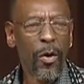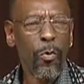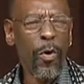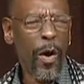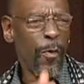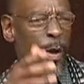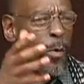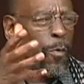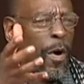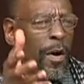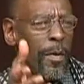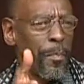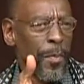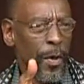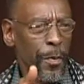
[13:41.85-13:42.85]
what we
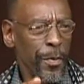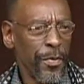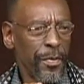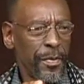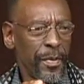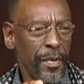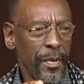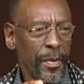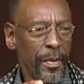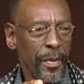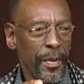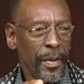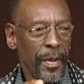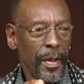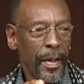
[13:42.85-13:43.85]
want most
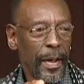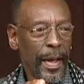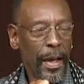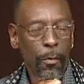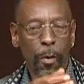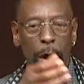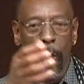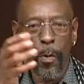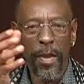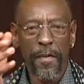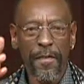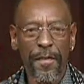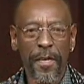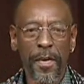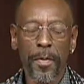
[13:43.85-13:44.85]
and what we
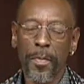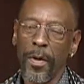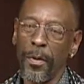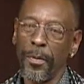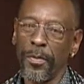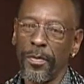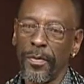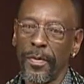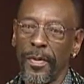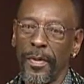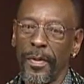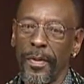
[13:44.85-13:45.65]
fear most